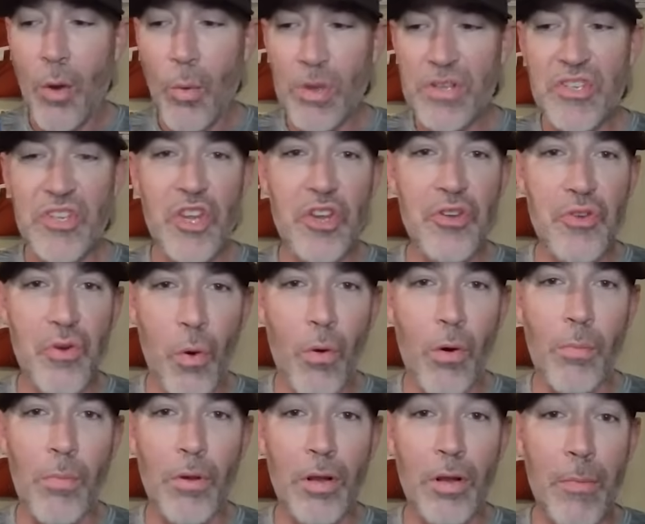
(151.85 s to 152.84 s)
What's the
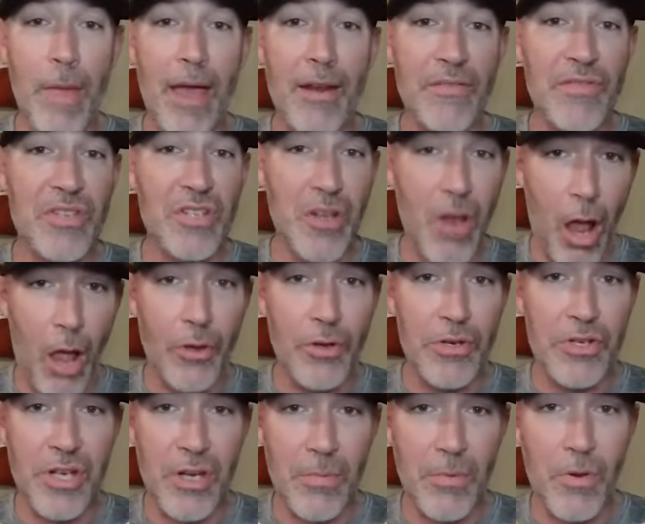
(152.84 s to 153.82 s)
normal amount of
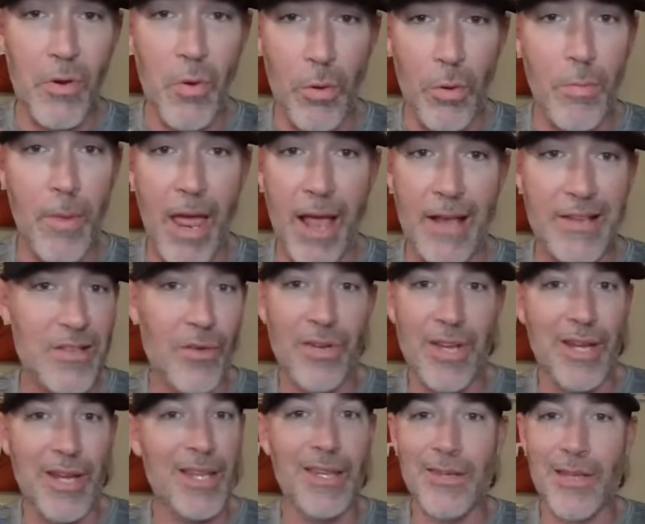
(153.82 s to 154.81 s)
scholarship quarterbacks on
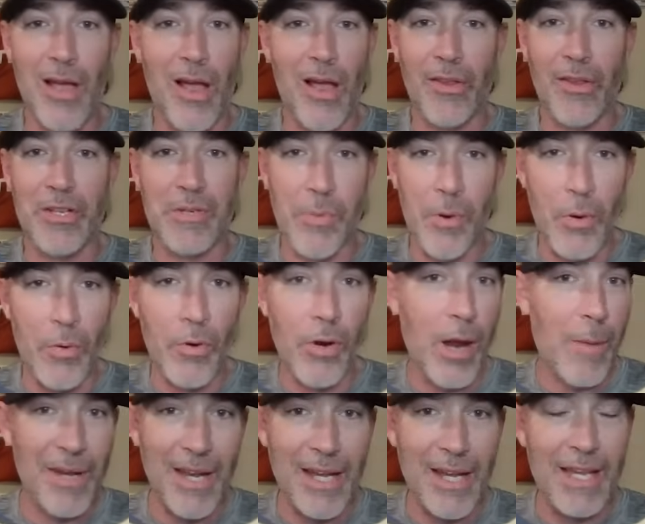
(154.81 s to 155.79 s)
any college
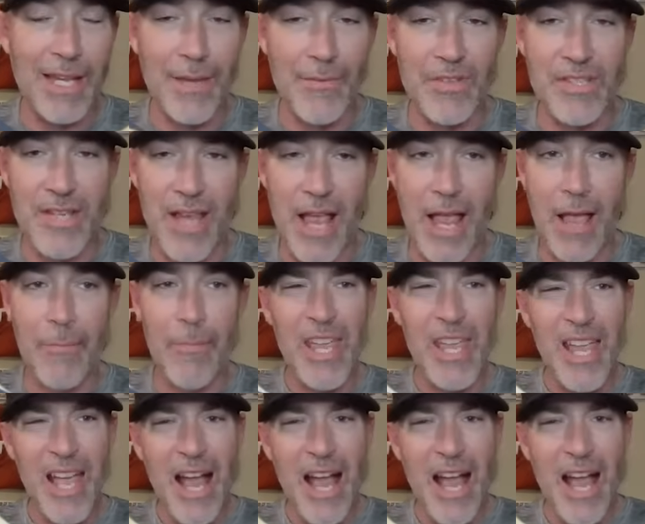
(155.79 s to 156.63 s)
program at any given time?